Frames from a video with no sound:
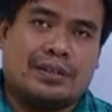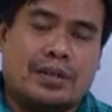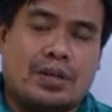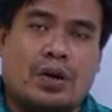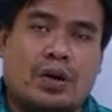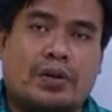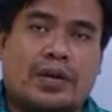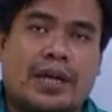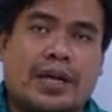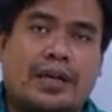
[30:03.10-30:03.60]

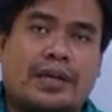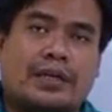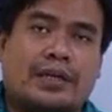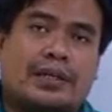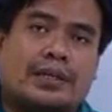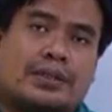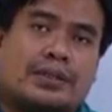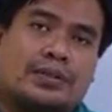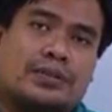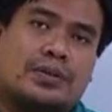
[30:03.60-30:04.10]
Okay?
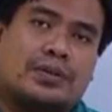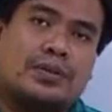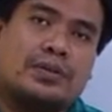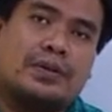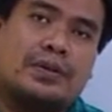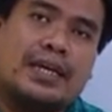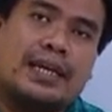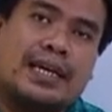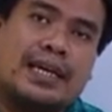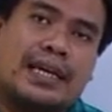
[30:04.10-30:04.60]

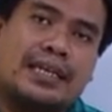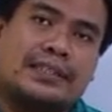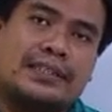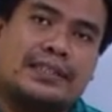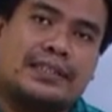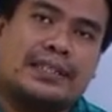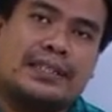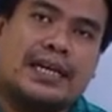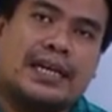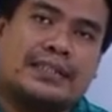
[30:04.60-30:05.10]
So,
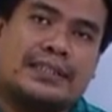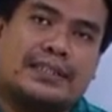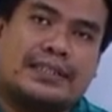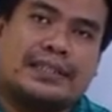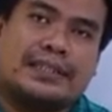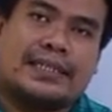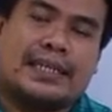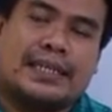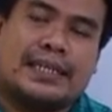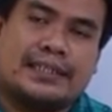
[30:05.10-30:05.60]

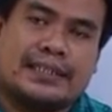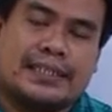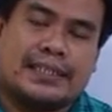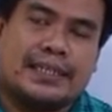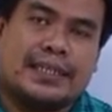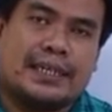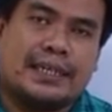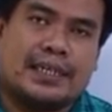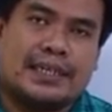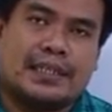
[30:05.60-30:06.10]
S-T-I-C-K,
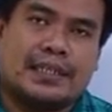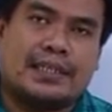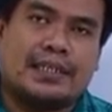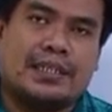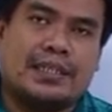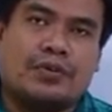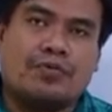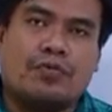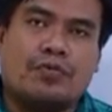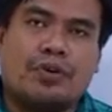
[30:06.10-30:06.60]
stick,
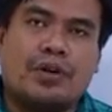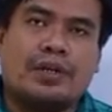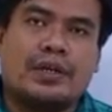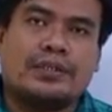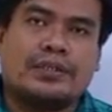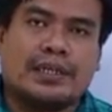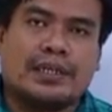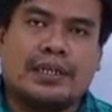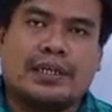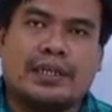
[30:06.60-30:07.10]
the wooden
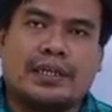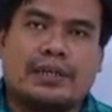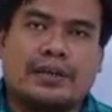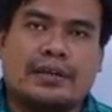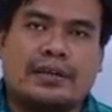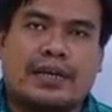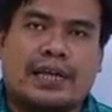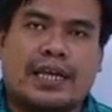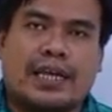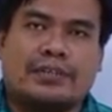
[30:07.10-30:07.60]
stick,
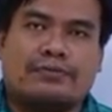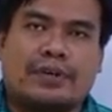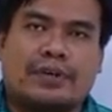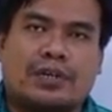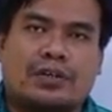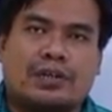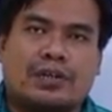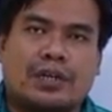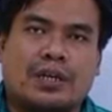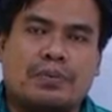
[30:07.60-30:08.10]
as we are
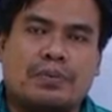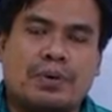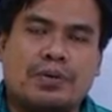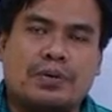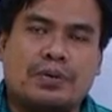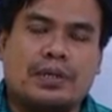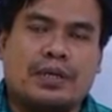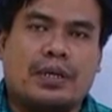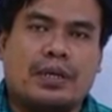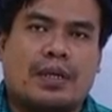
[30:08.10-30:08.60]
talking
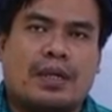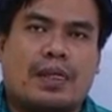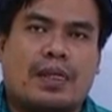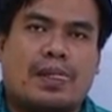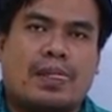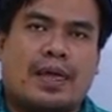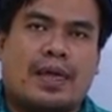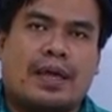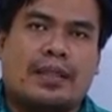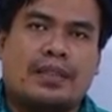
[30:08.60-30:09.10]
about,
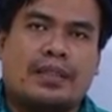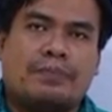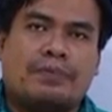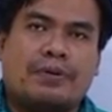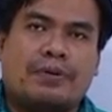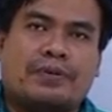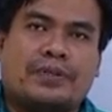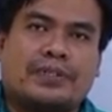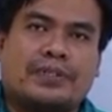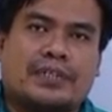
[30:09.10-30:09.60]
and the
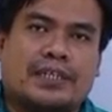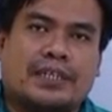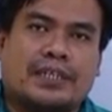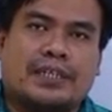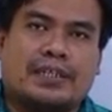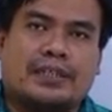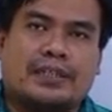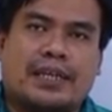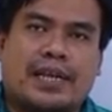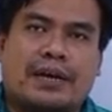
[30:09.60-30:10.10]
previous stick
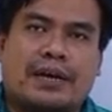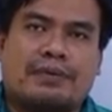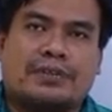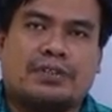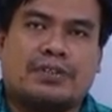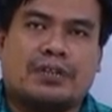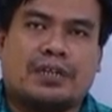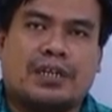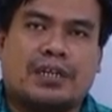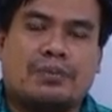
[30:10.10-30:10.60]
that I was
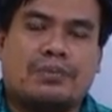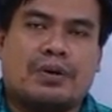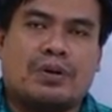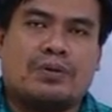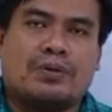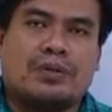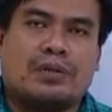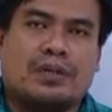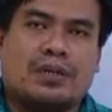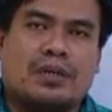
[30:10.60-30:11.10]
talking
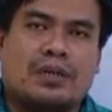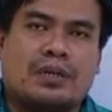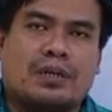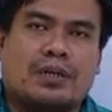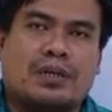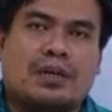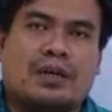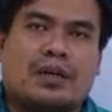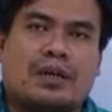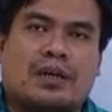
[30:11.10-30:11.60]
about,
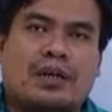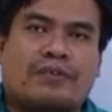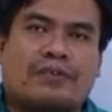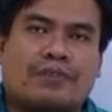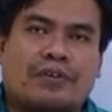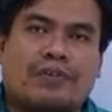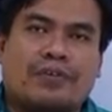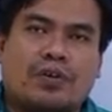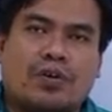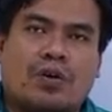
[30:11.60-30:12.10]
a
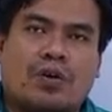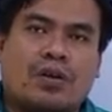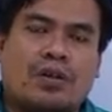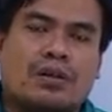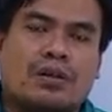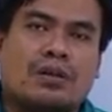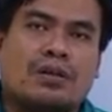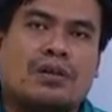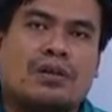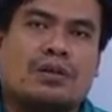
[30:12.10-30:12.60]

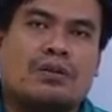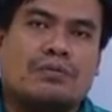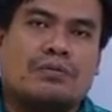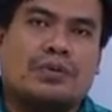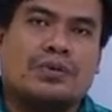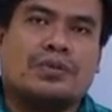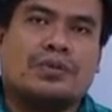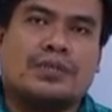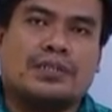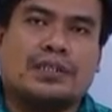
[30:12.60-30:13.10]
Fevicol,
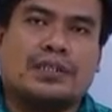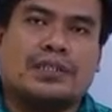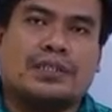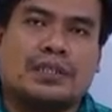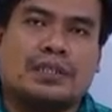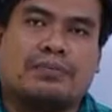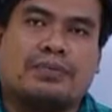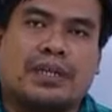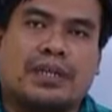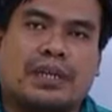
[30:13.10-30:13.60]
which could stick
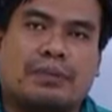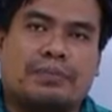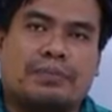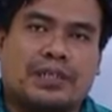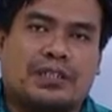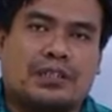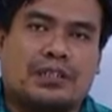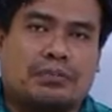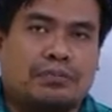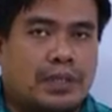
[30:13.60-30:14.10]
something and
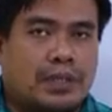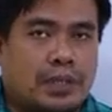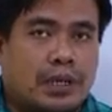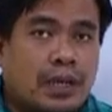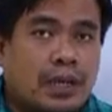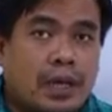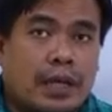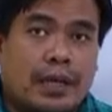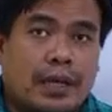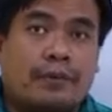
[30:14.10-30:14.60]
paste something,
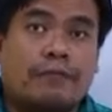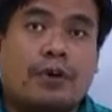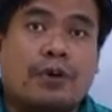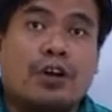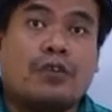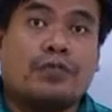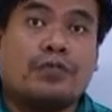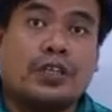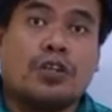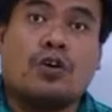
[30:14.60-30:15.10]
and
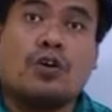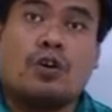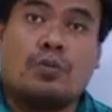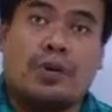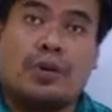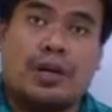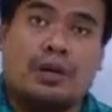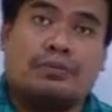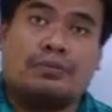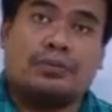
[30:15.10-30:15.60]
one of the
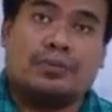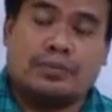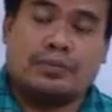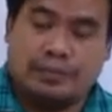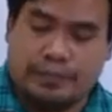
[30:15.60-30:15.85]
homonyms.